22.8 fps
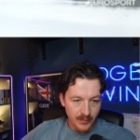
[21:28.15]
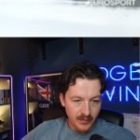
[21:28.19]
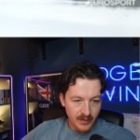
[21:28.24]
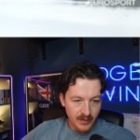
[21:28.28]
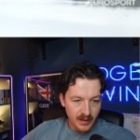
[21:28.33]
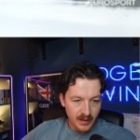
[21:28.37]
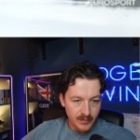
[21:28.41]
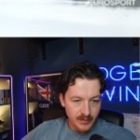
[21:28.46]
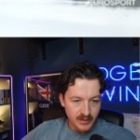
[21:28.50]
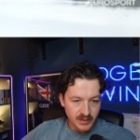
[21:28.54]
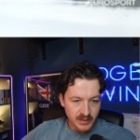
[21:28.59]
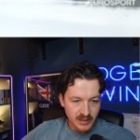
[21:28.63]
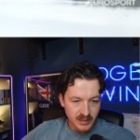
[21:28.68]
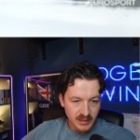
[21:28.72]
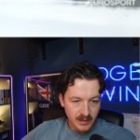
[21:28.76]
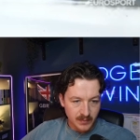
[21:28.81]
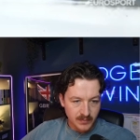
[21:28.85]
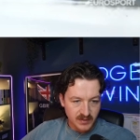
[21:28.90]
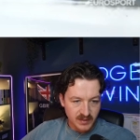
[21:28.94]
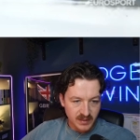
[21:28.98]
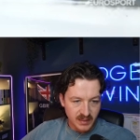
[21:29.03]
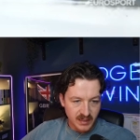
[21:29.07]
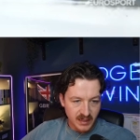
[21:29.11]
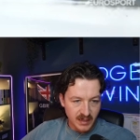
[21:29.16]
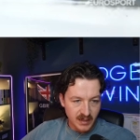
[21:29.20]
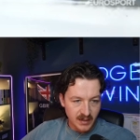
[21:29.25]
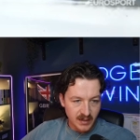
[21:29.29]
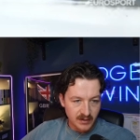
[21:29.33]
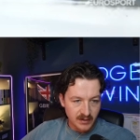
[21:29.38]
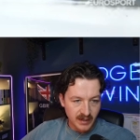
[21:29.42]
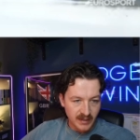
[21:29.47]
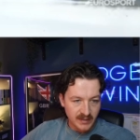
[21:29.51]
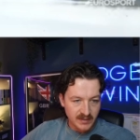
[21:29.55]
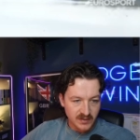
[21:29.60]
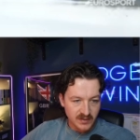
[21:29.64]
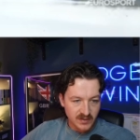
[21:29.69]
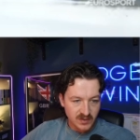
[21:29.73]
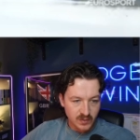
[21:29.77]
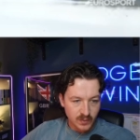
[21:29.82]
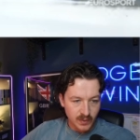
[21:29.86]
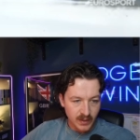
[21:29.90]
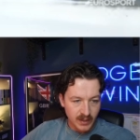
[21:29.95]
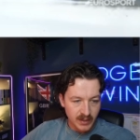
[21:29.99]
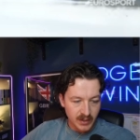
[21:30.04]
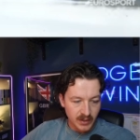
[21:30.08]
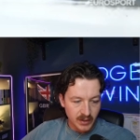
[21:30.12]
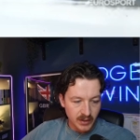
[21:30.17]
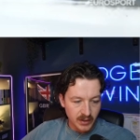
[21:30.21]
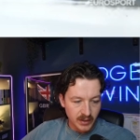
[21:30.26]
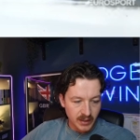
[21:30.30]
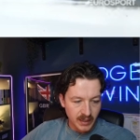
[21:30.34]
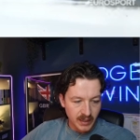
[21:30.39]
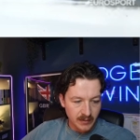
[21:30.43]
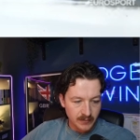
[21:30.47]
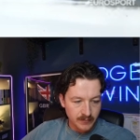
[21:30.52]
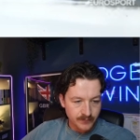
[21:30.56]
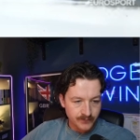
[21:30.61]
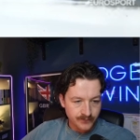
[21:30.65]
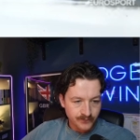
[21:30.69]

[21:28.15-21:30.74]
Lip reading: Imogen comes in here nice and squared early.